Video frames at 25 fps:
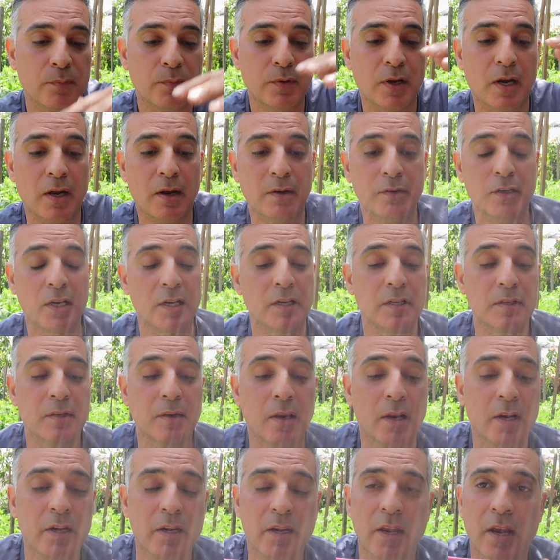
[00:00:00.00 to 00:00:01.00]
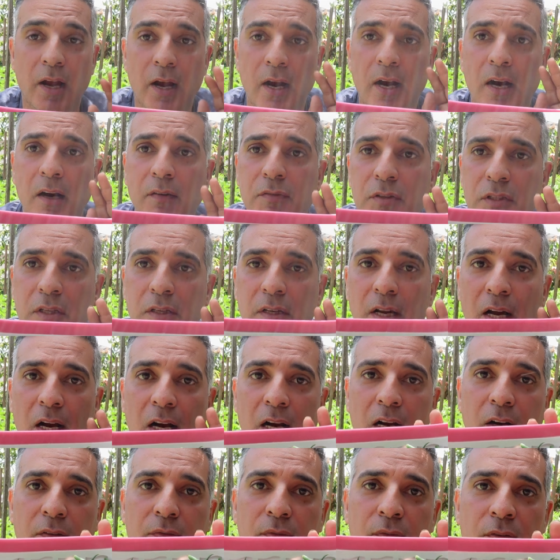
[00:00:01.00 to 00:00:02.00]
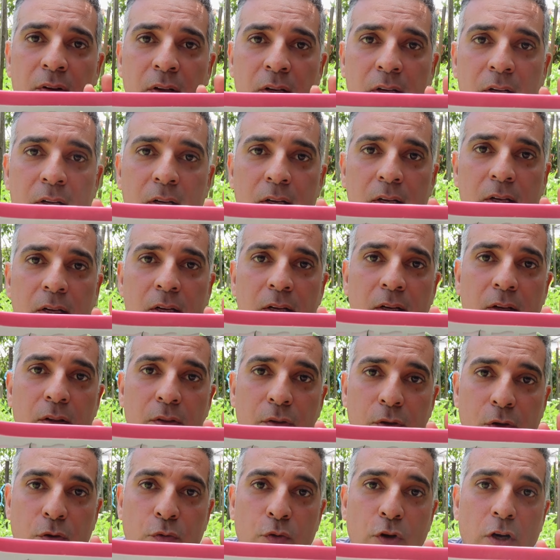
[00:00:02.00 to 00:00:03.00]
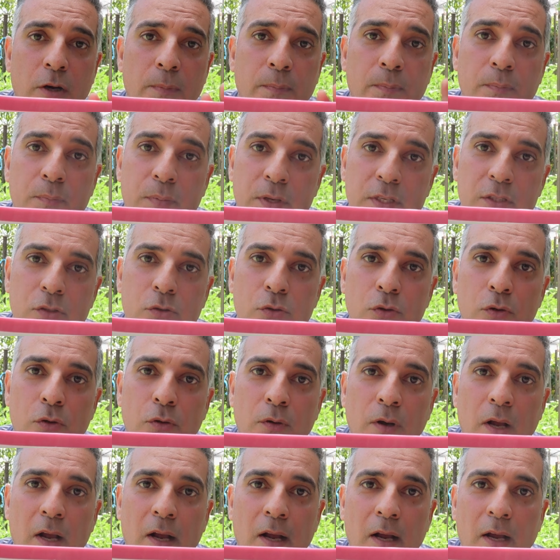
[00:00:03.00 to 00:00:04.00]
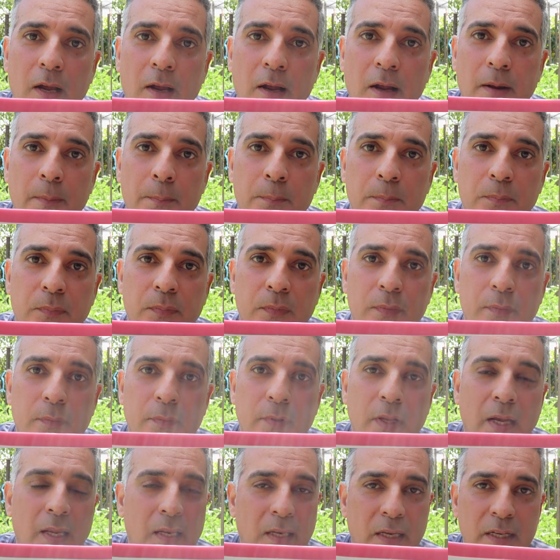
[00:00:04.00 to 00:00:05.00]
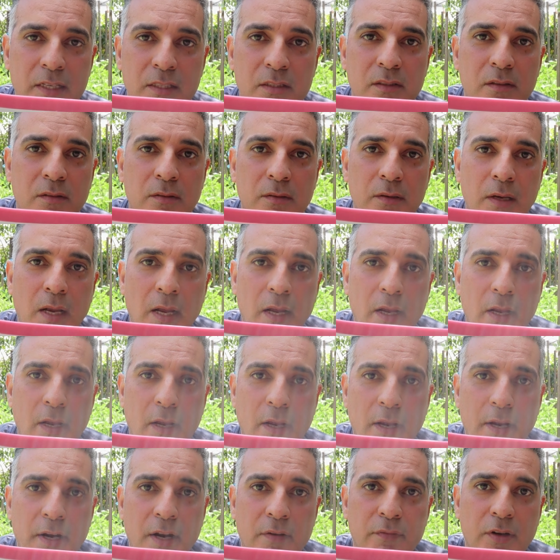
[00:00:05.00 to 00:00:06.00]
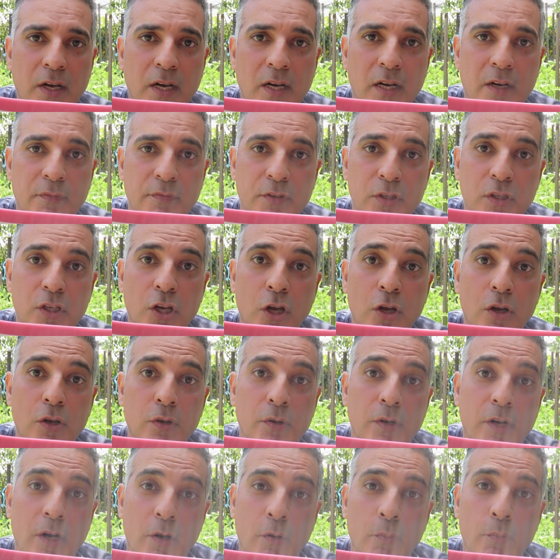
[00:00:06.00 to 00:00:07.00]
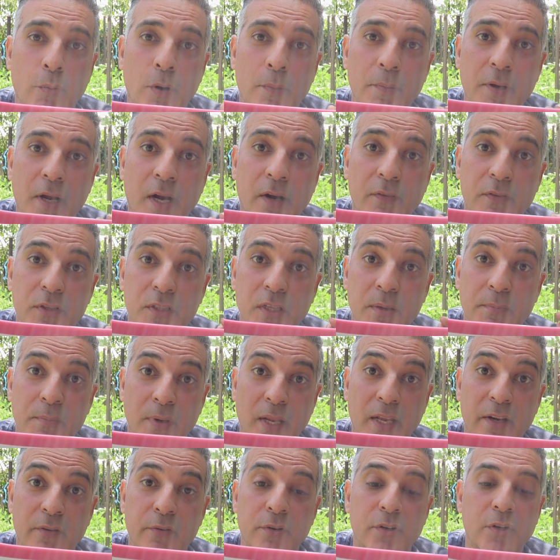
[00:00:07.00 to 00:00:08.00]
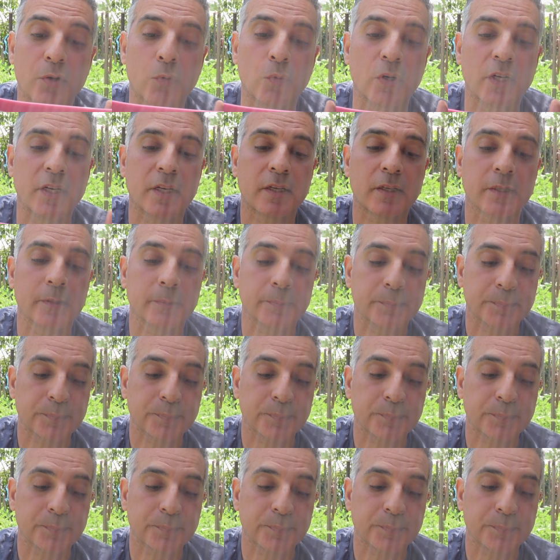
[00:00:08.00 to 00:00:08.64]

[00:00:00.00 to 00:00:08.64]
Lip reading: I only harvested half the crop. There's still at least another half to go, and I'll probably harvest them later in the week.